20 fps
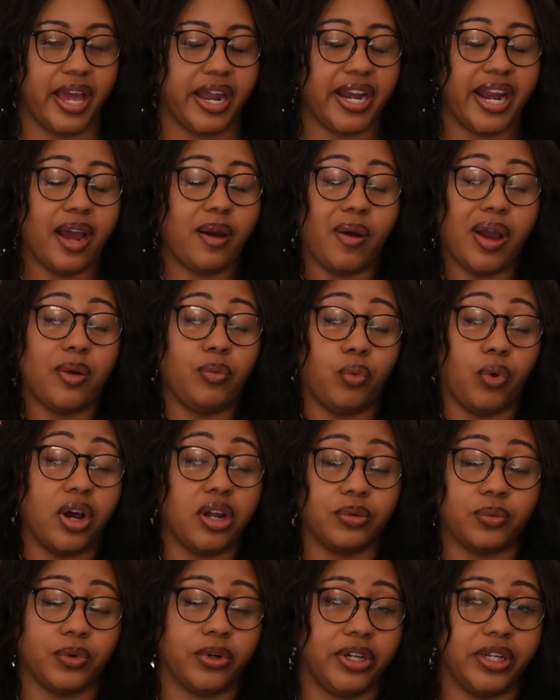And now I
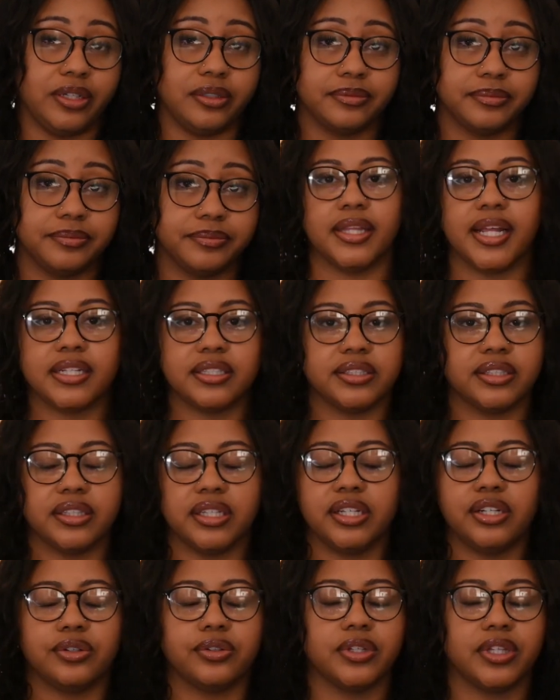want one. That's
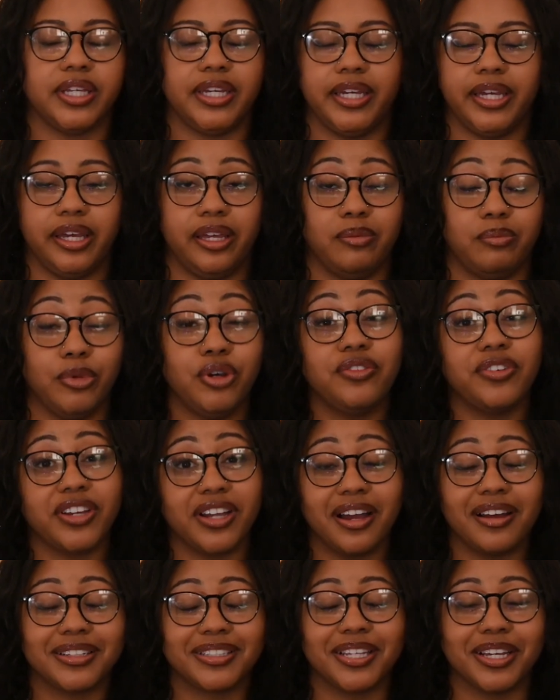literally it.
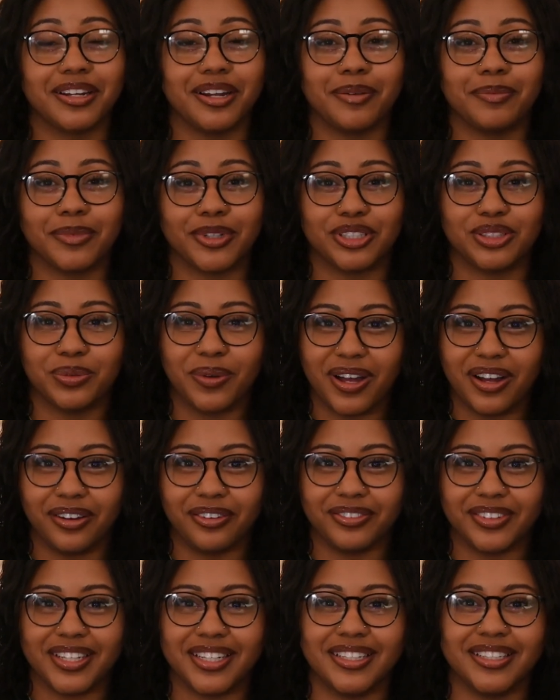Moving on to number
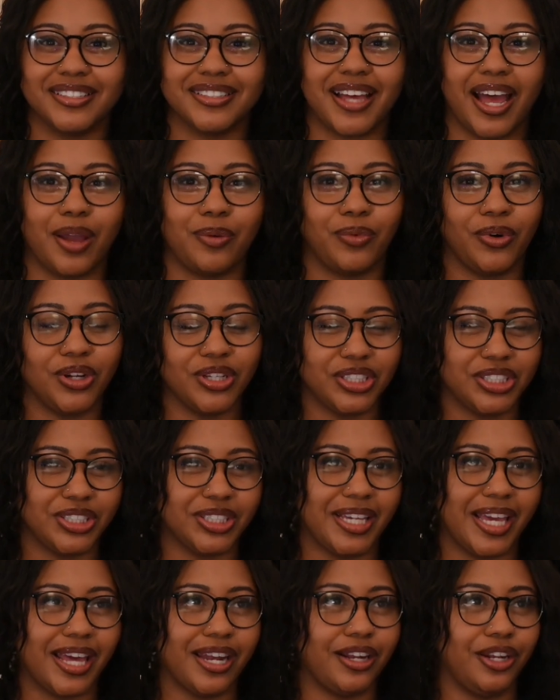12 is I want to
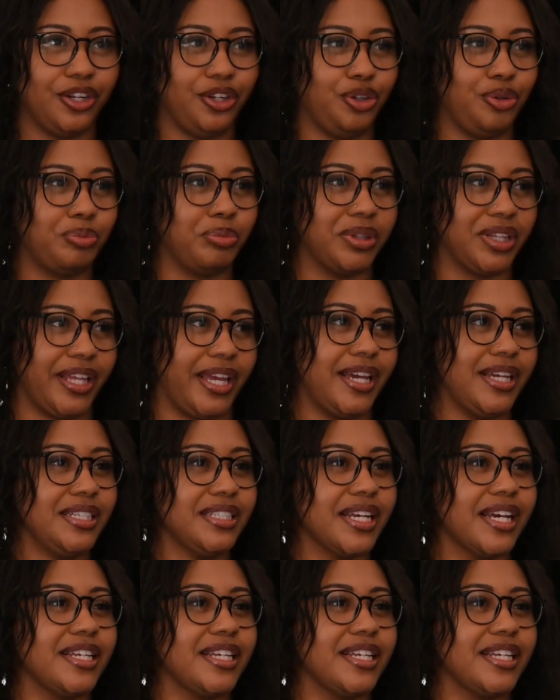get a new plant.